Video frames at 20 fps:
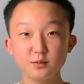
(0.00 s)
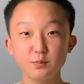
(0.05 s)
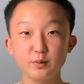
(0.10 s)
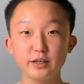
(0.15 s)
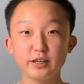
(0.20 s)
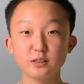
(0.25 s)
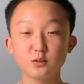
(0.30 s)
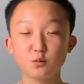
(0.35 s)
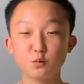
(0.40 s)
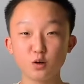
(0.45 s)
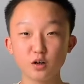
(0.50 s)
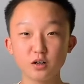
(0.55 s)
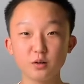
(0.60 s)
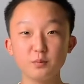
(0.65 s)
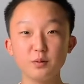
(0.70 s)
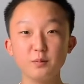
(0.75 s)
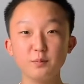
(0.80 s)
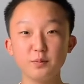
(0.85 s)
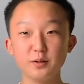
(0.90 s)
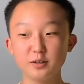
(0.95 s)
because we're going
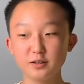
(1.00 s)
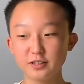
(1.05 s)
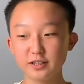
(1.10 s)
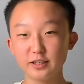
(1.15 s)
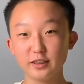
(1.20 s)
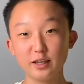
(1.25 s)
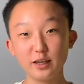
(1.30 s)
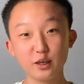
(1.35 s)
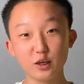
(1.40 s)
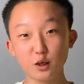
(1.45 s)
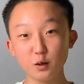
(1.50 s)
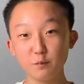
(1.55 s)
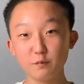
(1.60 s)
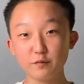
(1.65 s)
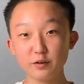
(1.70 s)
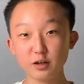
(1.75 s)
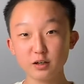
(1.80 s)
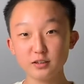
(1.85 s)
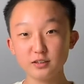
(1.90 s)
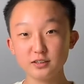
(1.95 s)
to be building the cube
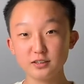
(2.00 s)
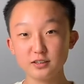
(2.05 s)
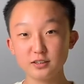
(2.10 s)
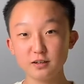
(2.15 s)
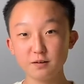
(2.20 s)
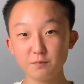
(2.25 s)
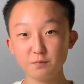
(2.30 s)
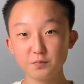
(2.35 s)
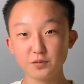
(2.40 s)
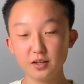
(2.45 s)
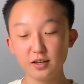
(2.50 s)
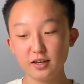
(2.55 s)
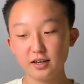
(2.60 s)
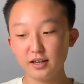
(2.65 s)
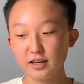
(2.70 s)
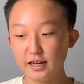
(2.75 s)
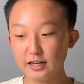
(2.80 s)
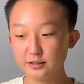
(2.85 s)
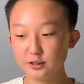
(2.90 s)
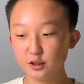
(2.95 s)
first.
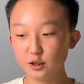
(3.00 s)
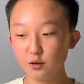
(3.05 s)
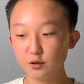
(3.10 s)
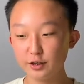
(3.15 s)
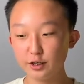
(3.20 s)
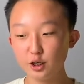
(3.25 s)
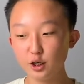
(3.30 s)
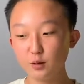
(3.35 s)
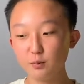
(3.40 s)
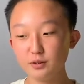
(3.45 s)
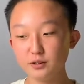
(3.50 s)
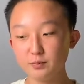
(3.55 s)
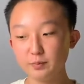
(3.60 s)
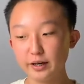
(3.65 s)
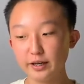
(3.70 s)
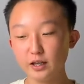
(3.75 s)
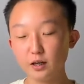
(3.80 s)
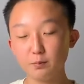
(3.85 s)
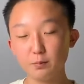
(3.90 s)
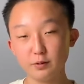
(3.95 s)
And so a cube is
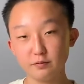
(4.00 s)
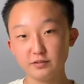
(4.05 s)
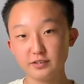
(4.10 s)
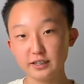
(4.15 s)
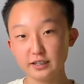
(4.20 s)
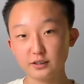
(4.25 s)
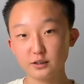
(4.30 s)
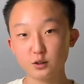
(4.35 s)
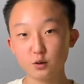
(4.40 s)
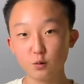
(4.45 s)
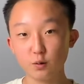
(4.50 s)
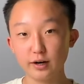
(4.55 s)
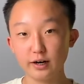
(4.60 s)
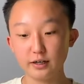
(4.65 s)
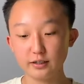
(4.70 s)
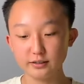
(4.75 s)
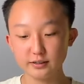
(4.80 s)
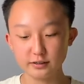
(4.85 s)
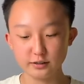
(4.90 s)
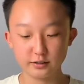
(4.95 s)
made up of six
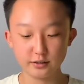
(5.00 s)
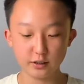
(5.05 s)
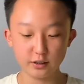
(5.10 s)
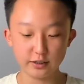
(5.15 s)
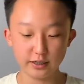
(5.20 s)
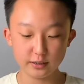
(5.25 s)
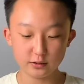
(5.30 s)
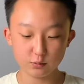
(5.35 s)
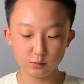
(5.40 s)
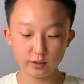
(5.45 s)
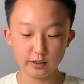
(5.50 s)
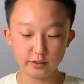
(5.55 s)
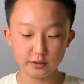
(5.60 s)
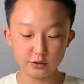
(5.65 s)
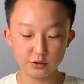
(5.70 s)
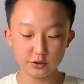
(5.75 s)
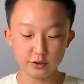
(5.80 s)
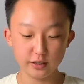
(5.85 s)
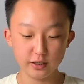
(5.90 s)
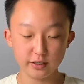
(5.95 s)
squares, and so that's why you
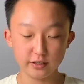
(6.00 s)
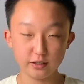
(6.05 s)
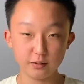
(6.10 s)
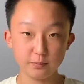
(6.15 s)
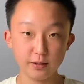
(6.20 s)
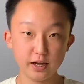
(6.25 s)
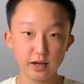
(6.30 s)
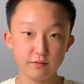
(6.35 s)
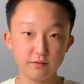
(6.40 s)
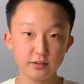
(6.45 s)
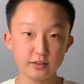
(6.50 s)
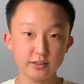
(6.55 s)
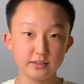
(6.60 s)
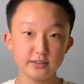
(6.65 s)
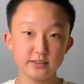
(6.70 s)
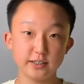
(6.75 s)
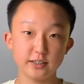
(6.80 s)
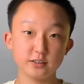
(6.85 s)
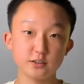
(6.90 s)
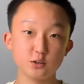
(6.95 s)
should end up having the
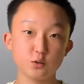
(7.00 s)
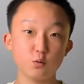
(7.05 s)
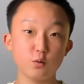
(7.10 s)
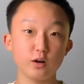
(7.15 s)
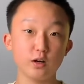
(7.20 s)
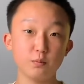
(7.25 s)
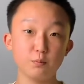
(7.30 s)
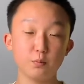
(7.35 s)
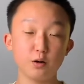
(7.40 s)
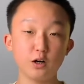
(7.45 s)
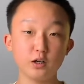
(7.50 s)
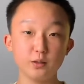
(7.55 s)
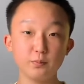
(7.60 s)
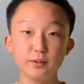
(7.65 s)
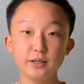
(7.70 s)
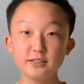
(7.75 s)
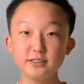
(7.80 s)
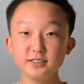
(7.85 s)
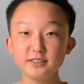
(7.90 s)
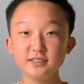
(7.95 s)
six squared body
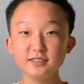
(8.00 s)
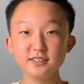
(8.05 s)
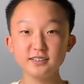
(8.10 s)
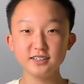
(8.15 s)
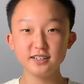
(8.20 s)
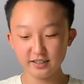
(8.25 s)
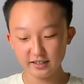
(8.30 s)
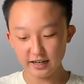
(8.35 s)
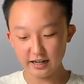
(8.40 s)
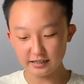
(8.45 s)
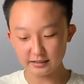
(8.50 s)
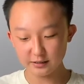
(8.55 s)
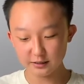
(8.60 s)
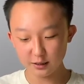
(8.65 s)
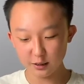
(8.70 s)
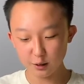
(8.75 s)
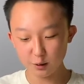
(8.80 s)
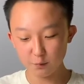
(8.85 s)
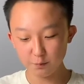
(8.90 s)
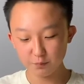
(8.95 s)
pieces. And
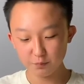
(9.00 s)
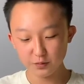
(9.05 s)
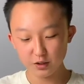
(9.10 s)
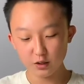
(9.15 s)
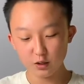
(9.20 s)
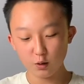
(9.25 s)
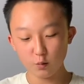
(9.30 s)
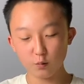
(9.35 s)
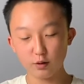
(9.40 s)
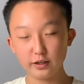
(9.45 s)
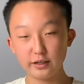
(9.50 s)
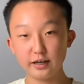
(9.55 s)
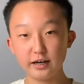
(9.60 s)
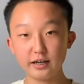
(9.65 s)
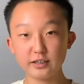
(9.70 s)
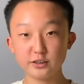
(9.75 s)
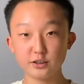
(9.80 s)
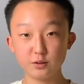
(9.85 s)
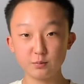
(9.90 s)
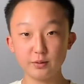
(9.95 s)
so when you
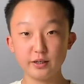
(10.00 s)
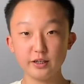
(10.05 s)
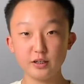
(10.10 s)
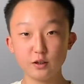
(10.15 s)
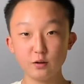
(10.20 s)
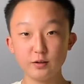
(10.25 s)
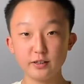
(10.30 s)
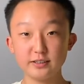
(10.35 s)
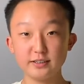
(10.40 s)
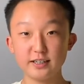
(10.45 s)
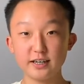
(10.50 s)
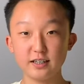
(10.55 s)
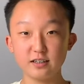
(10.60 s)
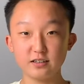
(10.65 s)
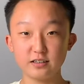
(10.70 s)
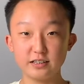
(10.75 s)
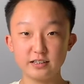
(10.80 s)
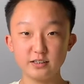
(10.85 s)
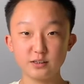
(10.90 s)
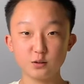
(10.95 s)
guys are going to be gluing
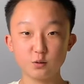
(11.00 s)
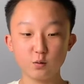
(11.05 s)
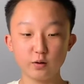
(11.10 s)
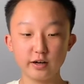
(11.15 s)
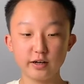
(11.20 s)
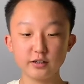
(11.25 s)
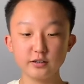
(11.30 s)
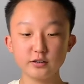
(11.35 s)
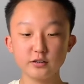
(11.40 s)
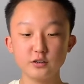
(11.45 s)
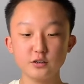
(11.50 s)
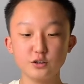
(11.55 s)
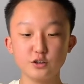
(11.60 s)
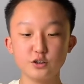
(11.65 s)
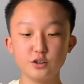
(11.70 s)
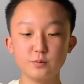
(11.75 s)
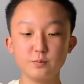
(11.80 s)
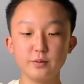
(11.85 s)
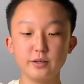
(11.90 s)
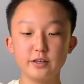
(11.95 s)
together these squares, you
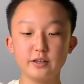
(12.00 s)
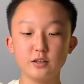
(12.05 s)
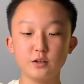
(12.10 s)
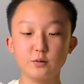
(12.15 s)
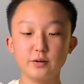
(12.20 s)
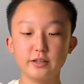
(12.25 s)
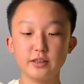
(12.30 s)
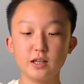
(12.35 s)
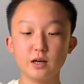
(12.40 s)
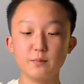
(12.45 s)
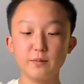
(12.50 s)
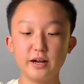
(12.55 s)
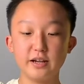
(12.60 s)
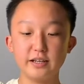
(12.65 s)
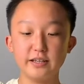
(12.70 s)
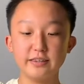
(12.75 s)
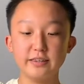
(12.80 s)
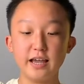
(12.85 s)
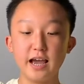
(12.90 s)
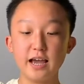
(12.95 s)
should be gluing them at
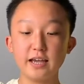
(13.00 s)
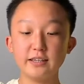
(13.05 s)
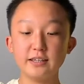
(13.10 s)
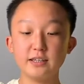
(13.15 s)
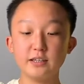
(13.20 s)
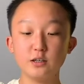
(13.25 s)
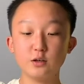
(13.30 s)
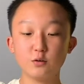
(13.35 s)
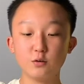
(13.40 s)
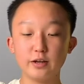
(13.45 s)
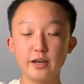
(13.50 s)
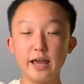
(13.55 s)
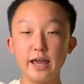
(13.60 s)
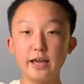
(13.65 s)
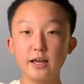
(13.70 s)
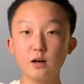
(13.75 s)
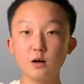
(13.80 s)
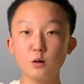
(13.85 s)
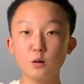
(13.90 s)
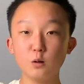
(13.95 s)
a 90 degree
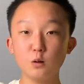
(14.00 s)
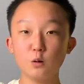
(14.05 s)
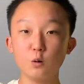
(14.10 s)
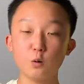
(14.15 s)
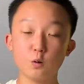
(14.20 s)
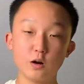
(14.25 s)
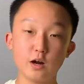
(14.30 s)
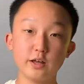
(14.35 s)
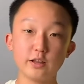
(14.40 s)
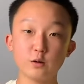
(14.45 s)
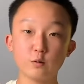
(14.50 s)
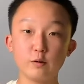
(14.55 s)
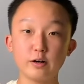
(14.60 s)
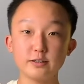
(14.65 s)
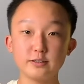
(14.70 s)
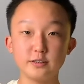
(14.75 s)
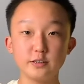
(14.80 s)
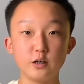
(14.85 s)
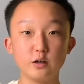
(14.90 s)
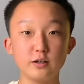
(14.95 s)
angle or
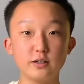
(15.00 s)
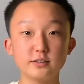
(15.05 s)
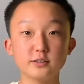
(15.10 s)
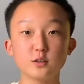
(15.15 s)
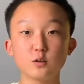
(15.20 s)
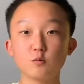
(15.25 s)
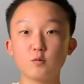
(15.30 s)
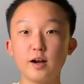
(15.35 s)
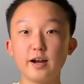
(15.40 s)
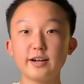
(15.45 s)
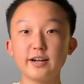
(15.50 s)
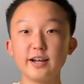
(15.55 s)
otherwise known as a right